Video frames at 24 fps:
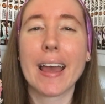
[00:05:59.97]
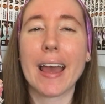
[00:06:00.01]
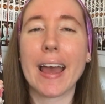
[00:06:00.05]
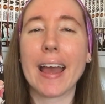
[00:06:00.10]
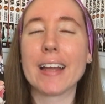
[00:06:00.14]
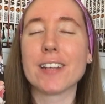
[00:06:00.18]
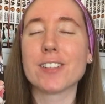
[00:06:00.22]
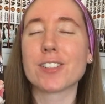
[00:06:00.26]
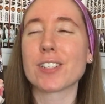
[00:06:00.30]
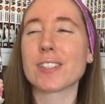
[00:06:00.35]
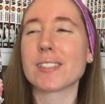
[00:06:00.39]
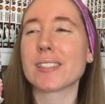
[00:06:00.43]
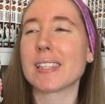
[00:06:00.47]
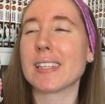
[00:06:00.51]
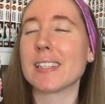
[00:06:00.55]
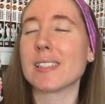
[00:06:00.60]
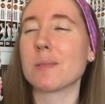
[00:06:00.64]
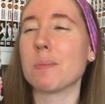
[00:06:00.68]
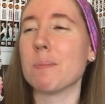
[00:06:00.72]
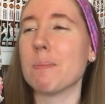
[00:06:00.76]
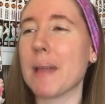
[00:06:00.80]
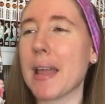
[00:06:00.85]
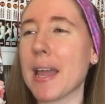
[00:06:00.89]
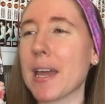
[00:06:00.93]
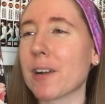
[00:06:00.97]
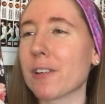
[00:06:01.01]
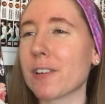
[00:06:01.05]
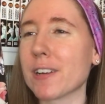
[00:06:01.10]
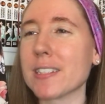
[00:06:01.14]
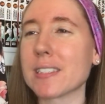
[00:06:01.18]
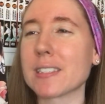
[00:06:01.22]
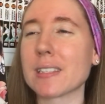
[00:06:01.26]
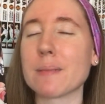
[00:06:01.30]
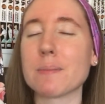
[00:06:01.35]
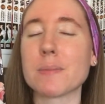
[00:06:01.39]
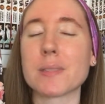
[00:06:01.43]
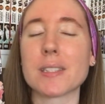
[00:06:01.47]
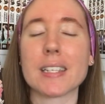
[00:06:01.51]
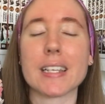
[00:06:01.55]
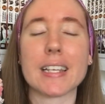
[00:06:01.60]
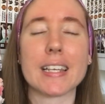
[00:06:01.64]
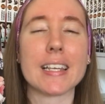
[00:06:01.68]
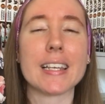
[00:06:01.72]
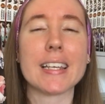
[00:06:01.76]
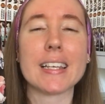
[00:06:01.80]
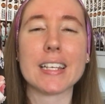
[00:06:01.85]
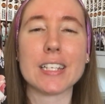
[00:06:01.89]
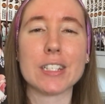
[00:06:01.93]
and just his mannerisms.
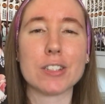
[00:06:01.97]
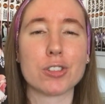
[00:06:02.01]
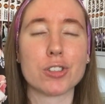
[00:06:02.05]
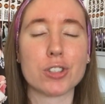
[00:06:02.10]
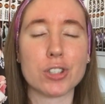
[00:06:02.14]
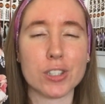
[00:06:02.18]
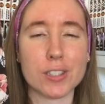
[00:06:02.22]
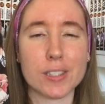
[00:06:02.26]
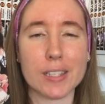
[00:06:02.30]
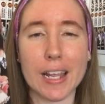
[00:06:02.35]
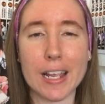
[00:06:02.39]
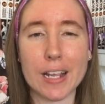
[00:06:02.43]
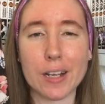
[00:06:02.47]
He is just a